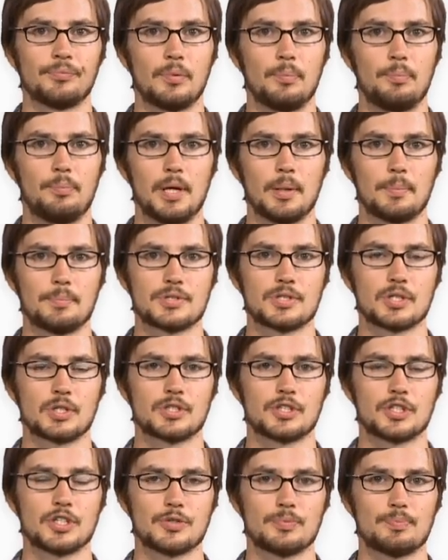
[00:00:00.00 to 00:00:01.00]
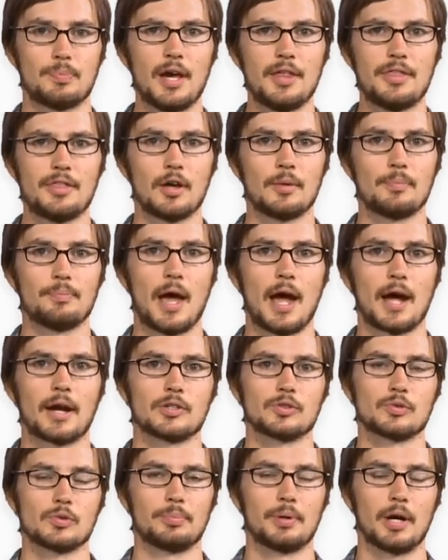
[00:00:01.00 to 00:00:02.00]
Pip searches Python package
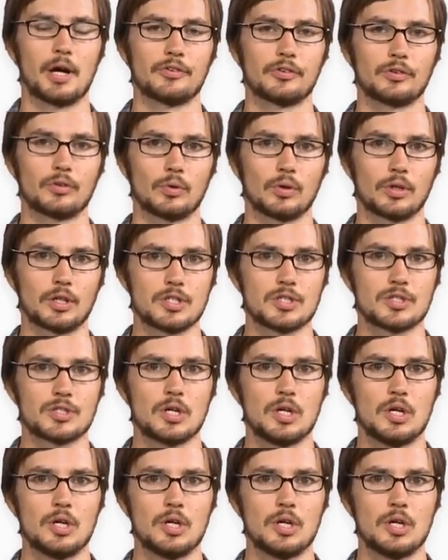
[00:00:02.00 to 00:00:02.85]
repositories